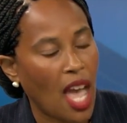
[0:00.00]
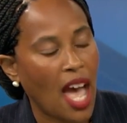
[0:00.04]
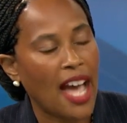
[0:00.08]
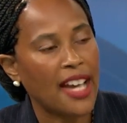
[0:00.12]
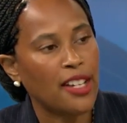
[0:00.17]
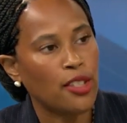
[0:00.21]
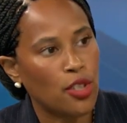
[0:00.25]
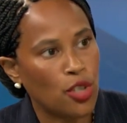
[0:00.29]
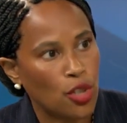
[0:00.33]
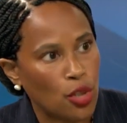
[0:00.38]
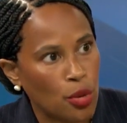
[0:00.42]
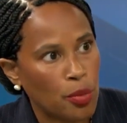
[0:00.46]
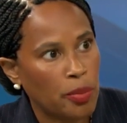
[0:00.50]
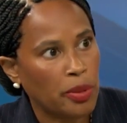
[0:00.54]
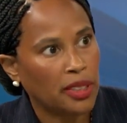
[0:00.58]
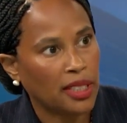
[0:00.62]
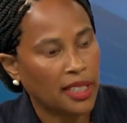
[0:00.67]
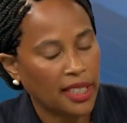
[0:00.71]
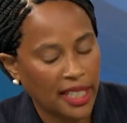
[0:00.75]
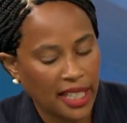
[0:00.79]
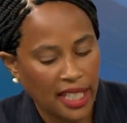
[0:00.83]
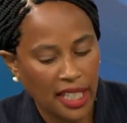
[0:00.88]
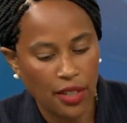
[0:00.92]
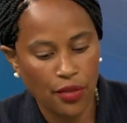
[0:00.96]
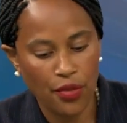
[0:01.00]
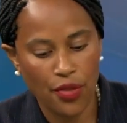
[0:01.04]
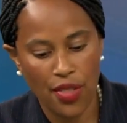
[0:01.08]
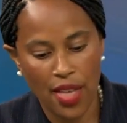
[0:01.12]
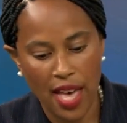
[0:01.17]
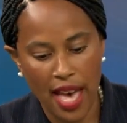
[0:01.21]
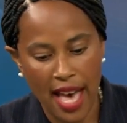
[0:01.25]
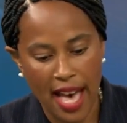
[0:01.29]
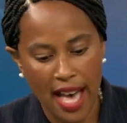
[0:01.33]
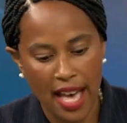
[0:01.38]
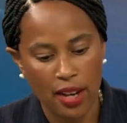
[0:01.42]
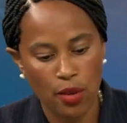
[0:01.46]
I do believe
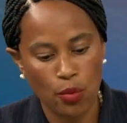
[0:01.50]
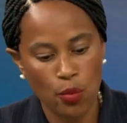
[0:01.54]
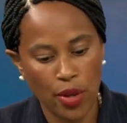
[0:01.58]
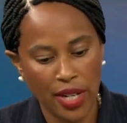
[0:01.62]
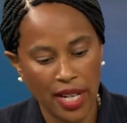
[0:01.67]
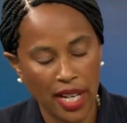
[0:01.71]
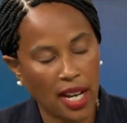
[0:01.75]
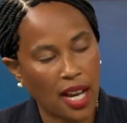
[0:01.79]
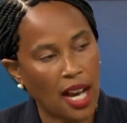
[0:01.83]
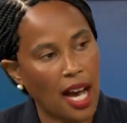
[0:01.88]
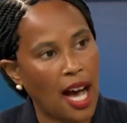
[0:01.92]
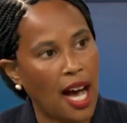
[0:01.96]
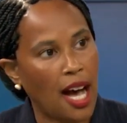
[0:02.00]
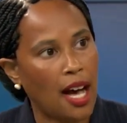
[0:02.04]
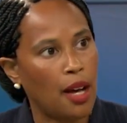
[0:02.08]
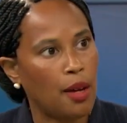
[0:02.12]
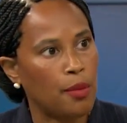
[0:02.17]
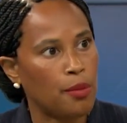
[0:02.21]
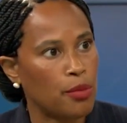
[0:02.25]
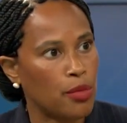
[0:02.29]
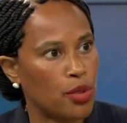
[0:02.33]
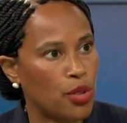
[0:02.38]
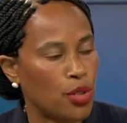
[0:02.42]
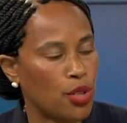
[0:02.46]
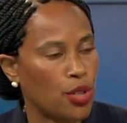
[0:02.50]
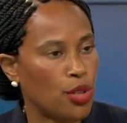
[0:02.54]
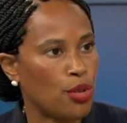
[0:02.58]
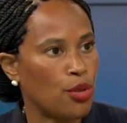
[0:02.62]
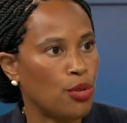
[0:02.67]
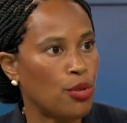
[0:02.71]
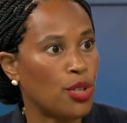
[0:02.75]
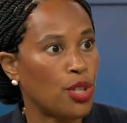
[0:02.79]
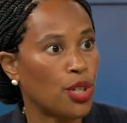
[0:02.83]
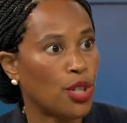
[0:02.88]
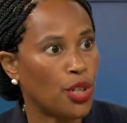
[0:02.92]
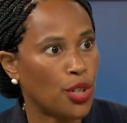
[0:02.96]
that when it comes to
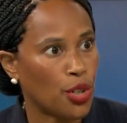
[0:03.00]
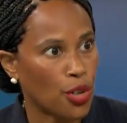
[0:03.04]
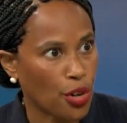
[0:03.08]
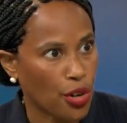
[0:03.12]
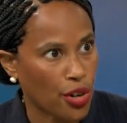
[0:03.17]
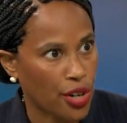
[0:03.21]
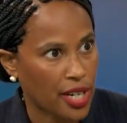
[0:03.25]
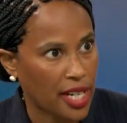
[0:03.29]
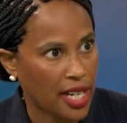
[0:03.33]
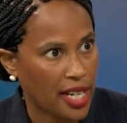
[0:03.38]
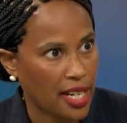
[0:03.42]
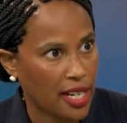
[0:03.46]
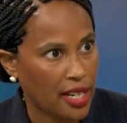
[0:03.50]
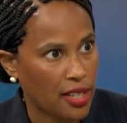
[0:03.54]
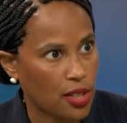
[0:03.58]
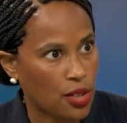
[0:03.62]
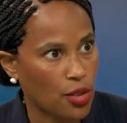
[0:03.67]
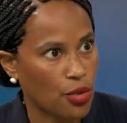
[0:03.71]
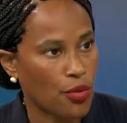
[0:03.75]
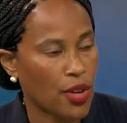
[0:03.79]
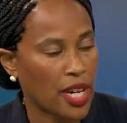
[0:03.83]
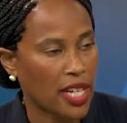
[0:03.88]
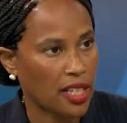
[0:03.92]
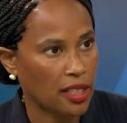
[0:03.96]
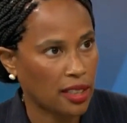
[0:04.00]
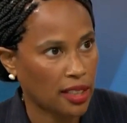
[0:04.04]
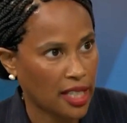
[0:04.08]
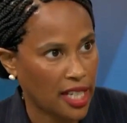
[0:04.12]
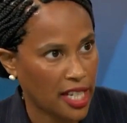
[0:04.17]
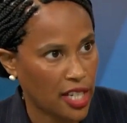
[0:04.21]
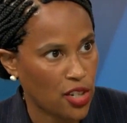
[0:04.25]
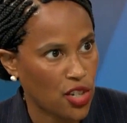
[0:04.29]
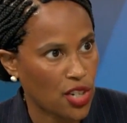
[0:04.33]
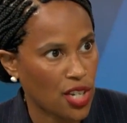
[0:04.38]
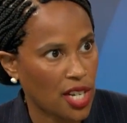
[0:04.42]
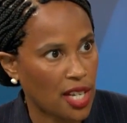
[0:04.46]
securities
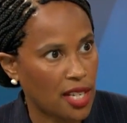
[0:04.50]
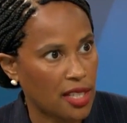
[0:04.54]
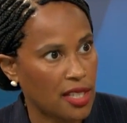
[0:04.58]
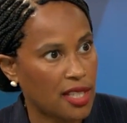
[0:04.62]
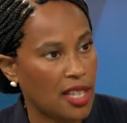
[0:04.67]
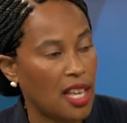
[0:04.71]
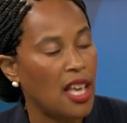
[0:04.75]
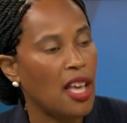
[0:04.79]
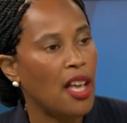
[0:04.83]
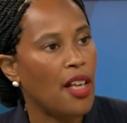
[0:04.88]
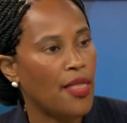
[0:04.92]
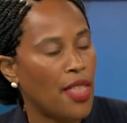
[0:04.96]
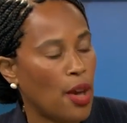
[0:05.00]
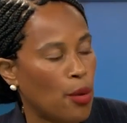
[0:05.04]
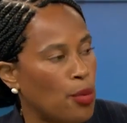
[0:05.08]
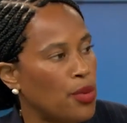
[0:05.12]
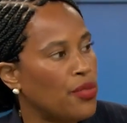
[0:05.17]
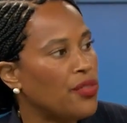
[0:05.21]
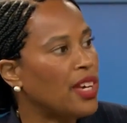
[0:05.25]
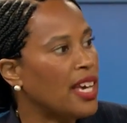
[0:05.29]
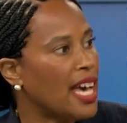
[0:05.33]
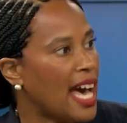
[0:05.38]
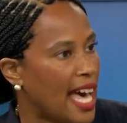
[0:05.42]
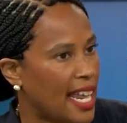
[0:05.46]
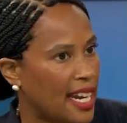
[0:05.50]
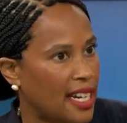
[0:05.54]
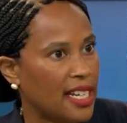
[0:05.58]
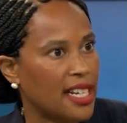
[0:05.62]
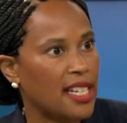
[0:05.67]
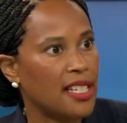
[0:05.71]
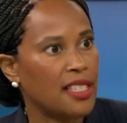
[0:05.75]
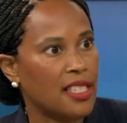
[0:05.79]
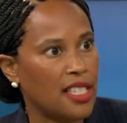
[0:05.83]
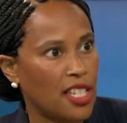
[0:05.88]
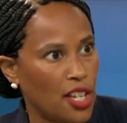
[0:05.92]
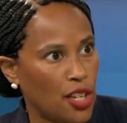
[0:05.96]
regulations, that we've got to
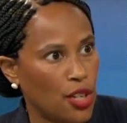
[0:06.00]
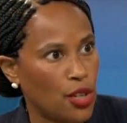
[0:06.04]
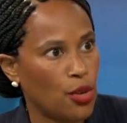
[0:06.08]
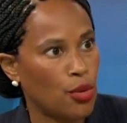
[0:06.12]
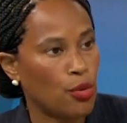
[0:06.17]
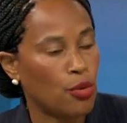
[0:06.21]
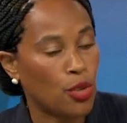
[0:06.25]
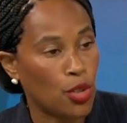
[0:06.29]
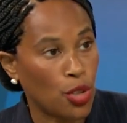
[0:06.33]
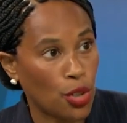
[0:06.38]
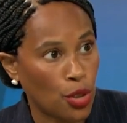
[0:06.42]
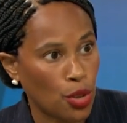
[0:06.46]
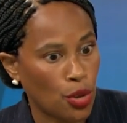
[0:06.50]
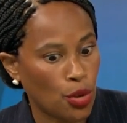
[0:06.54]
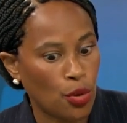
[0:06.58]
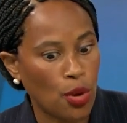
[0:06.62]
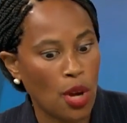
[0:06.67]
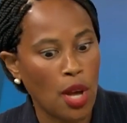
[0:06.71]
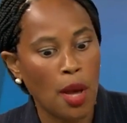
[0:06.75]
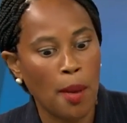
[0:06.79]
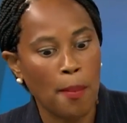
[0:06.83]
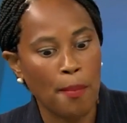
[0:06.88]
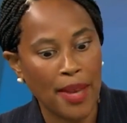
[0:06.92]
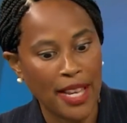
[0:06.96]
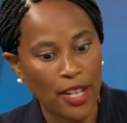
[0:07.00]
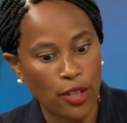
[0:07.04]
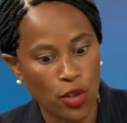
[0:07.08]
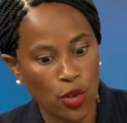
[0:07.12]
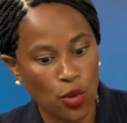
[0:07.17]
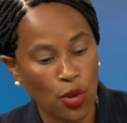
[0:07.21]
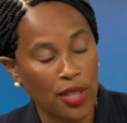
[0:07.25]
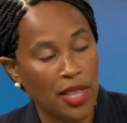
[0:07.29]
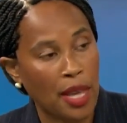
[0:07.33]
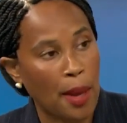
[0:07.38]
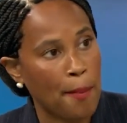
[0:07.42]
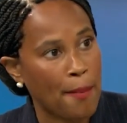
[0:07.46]
continue to make
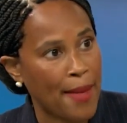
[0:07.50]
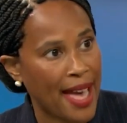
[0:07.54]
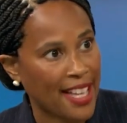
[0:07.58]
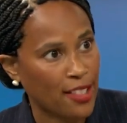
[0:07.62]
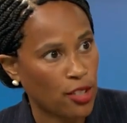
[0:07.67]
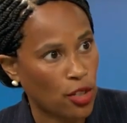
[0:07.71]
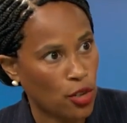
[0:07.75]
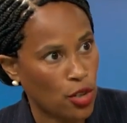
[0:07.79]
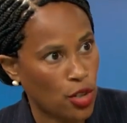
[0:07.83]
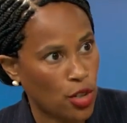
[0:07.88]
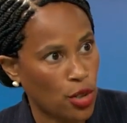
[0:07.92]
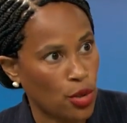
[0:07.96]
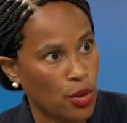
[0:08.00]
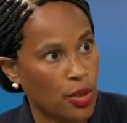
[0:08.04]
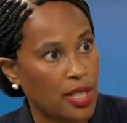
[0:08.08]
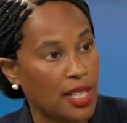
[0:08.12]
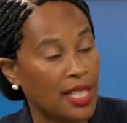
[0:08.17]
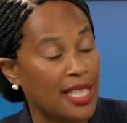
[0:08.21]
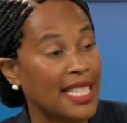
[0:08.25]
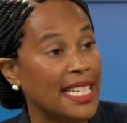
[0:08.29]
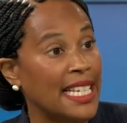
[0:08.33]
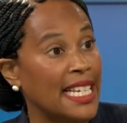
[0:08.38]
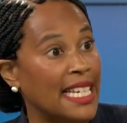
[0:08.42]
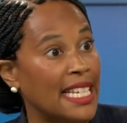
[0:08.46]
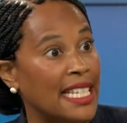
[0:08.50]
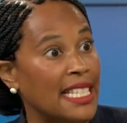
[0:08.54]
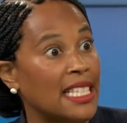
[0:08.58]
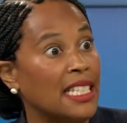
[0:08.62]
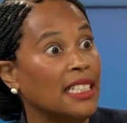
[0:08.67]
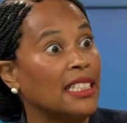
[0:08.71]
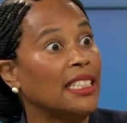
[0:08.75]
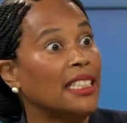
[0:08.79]
sure that Massachusetts is